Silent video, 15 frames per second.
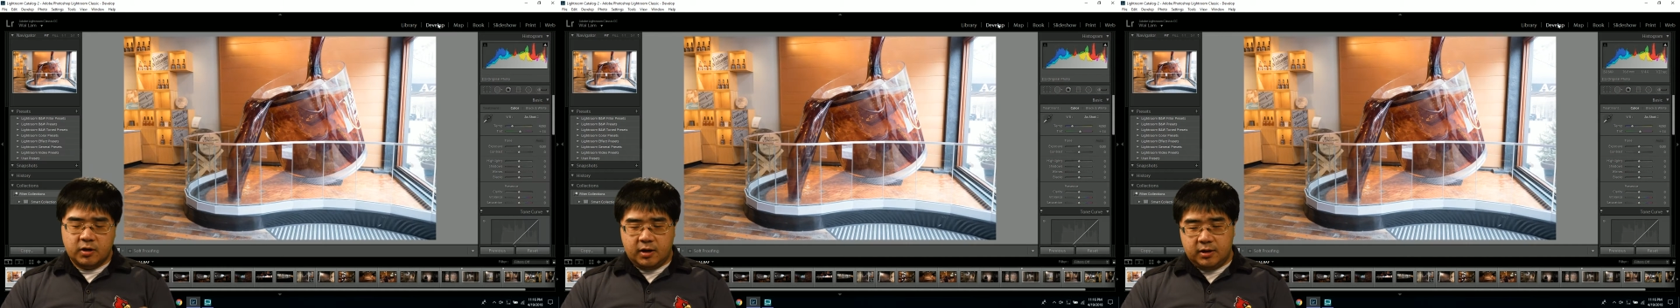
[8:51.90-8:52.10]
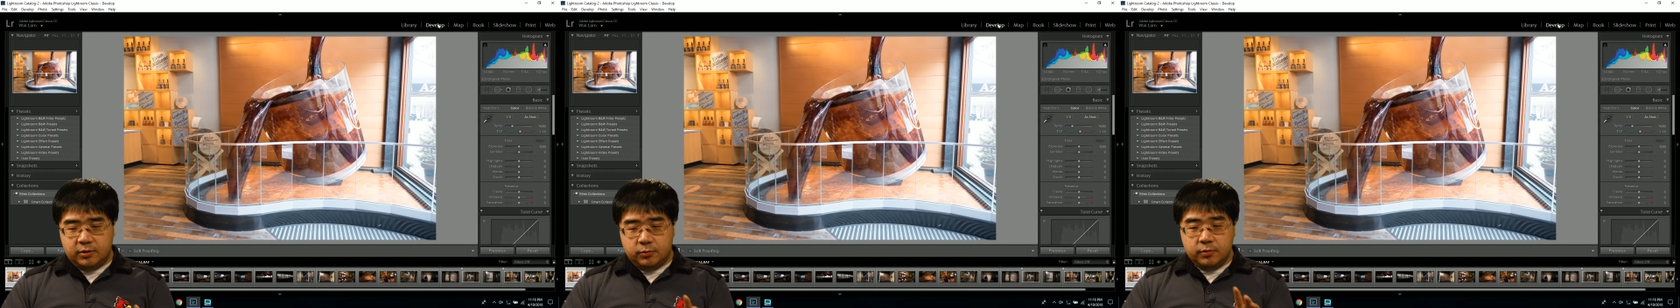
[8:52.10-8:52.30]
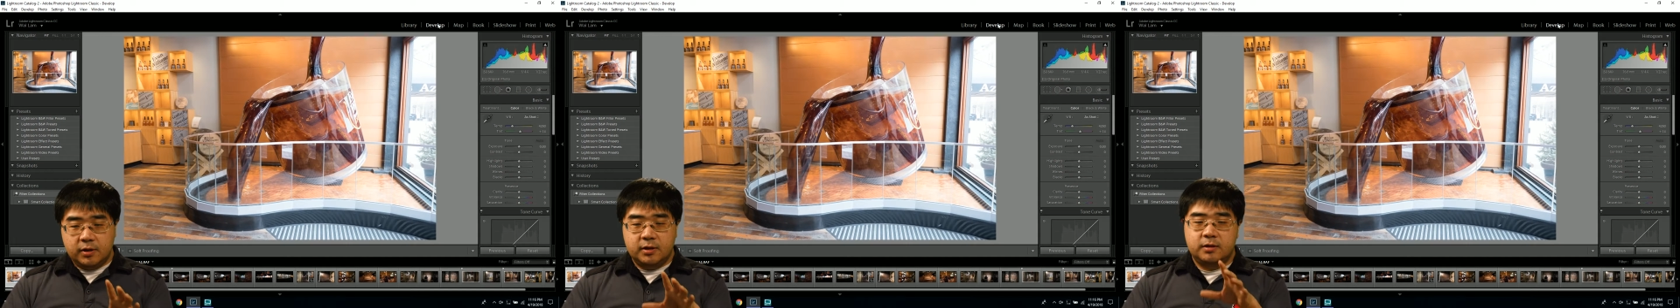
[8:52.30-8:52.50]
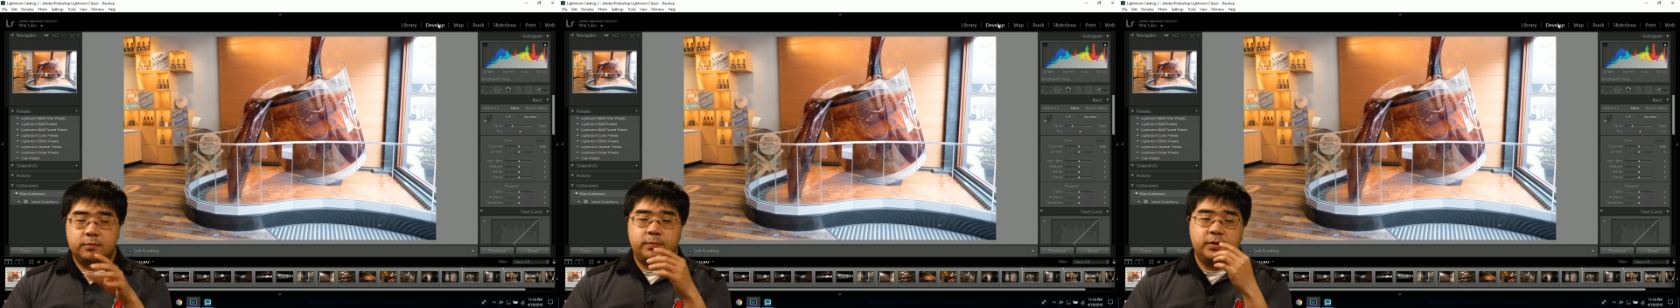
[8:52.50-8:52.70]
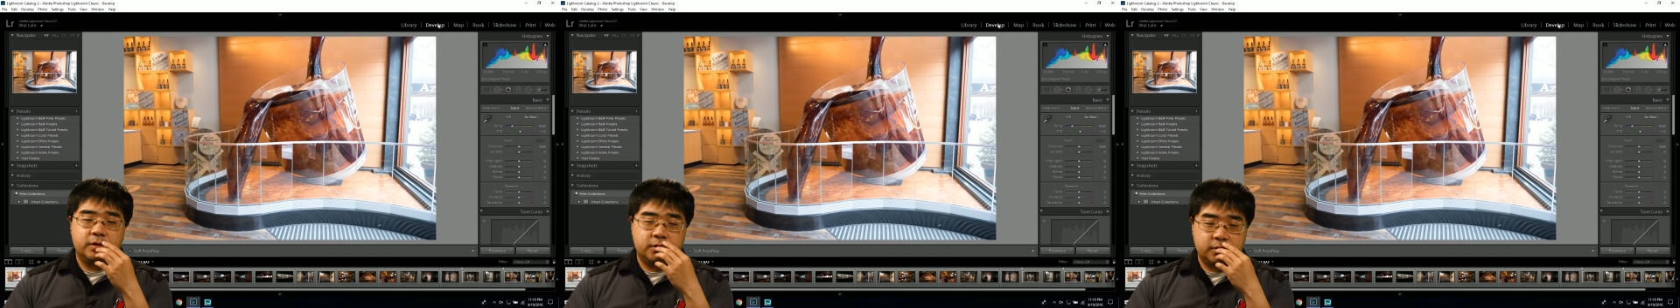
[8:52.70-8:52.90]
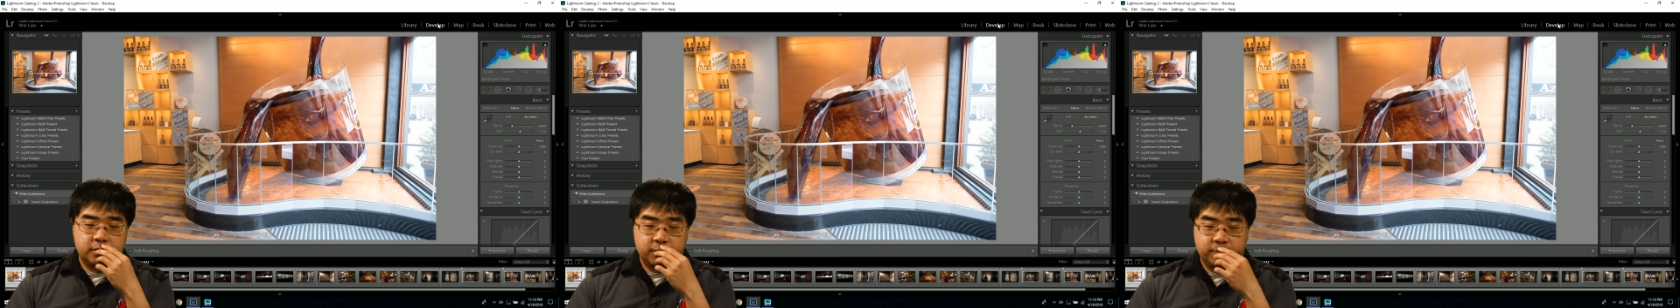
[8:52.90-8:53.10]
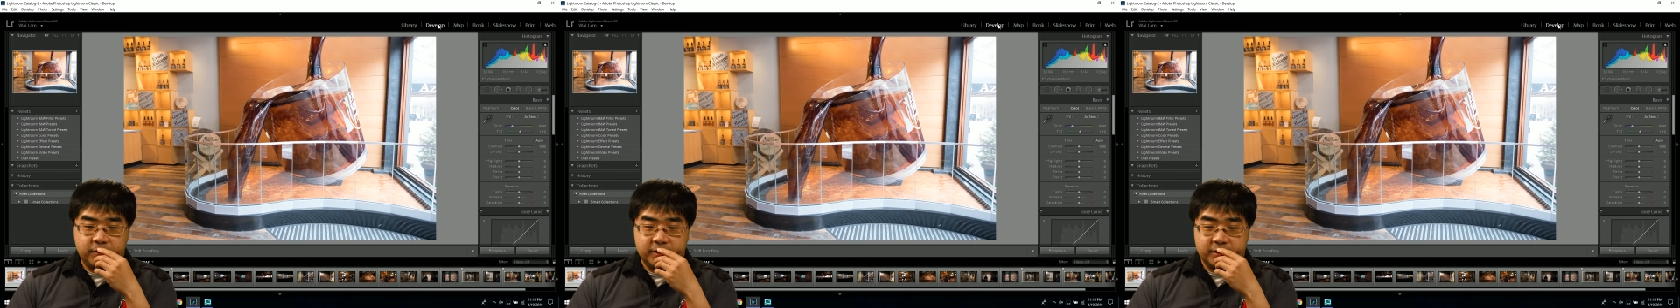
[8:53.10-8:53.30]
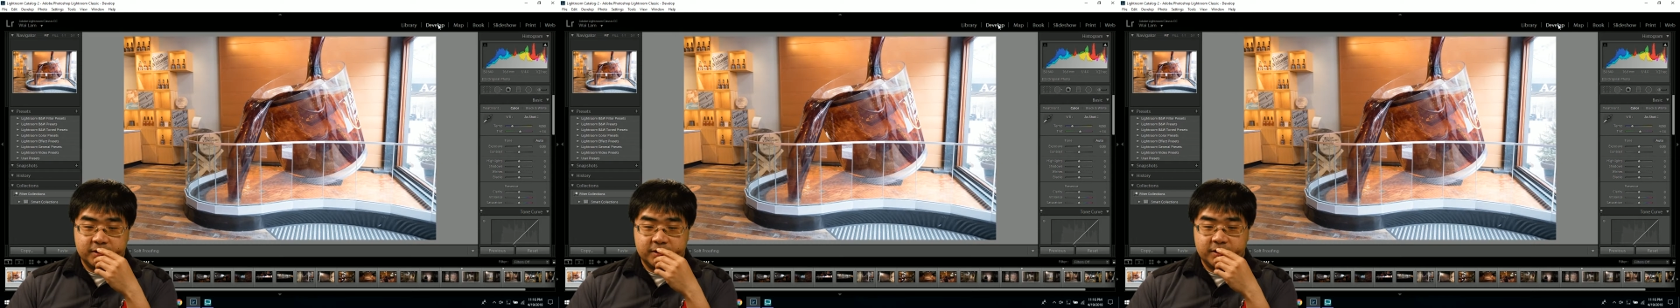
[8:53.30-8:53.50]
I do like the picture
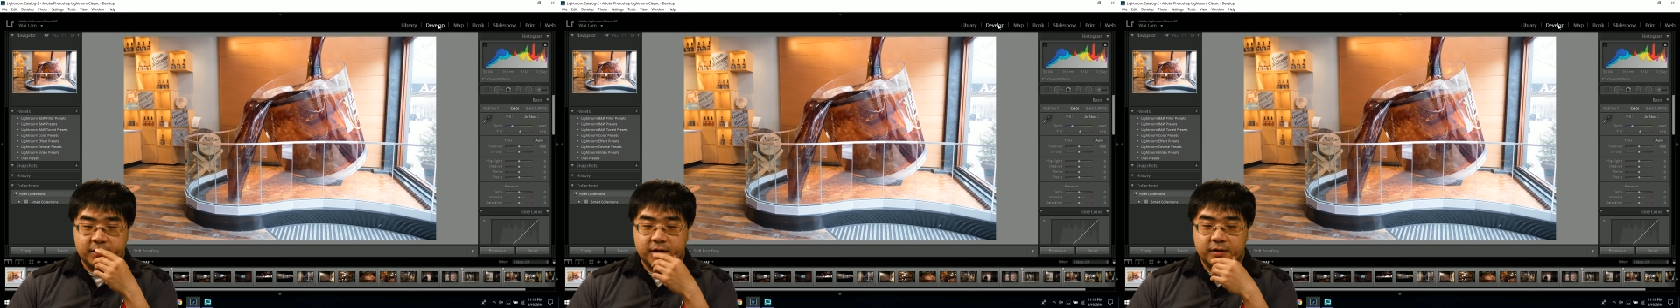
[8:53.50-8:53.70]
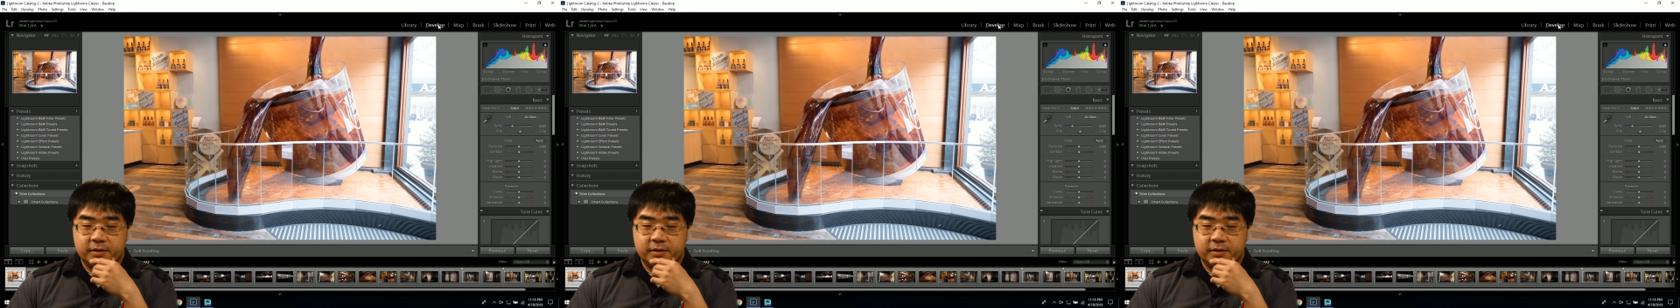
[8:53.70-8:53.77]
because, you know,